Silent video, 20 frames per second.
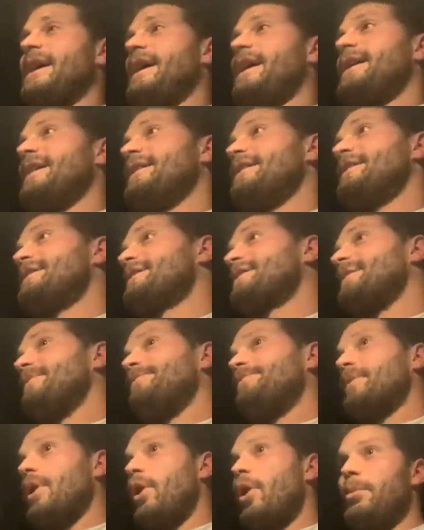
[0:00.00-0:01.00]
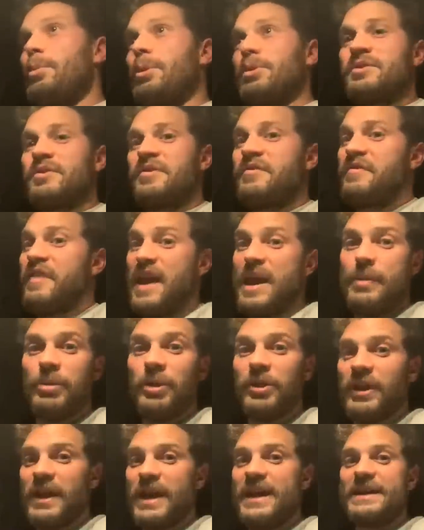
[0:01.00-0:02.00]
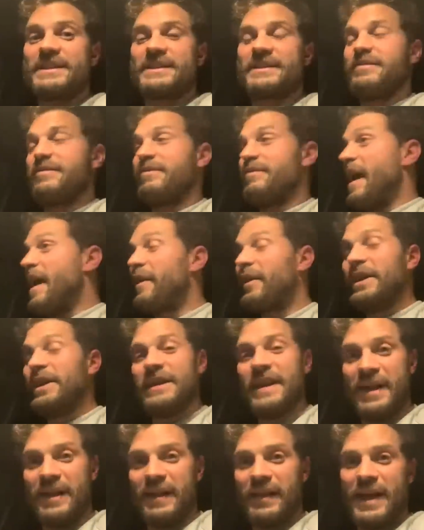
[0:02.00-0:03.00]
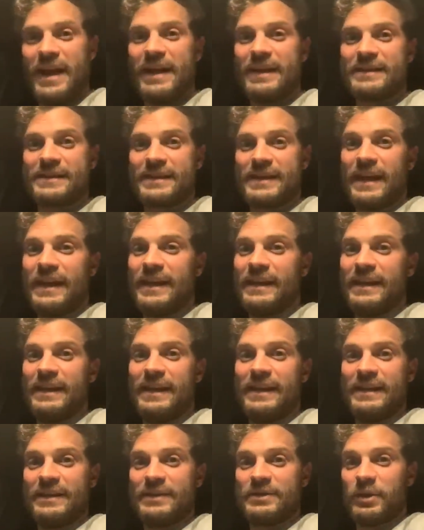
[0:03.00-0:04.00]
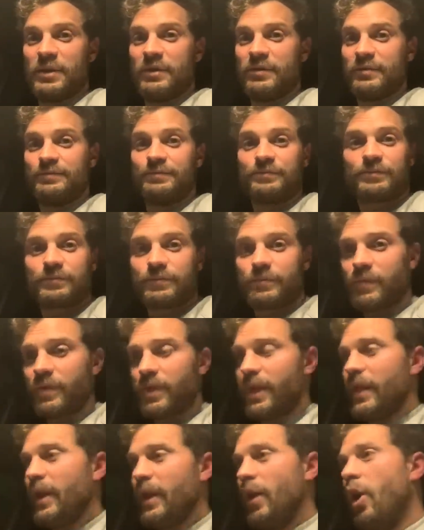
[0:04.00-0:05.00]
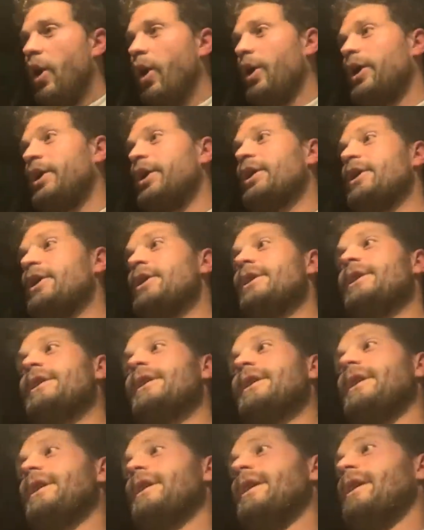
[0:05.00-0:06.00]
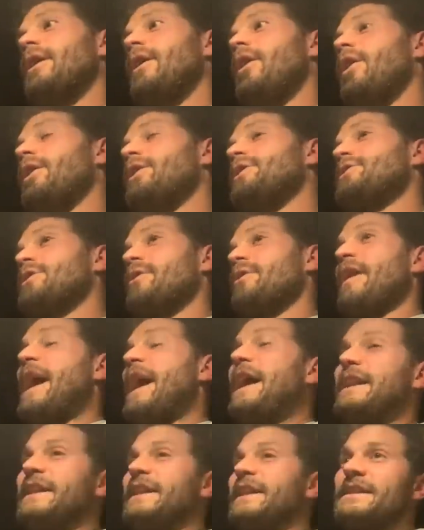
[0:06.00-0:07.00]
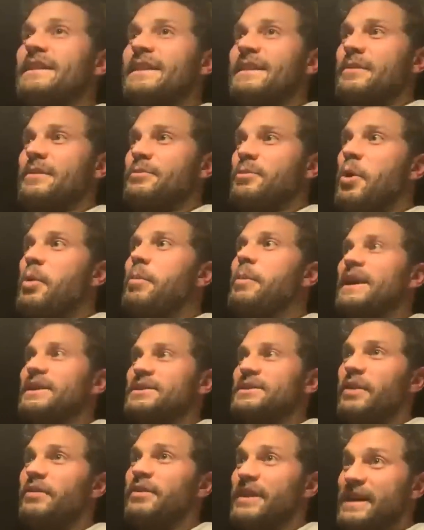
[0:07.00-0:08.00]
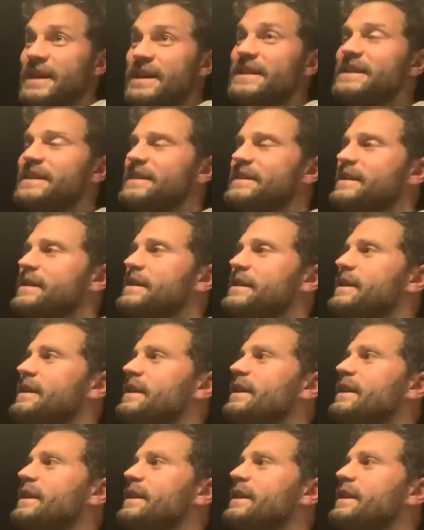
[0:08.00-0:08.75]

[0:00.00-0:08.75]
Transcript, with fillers: it is almost fable esque, fairy tale esque in in the sort of how how sort of heightened the romance of it is.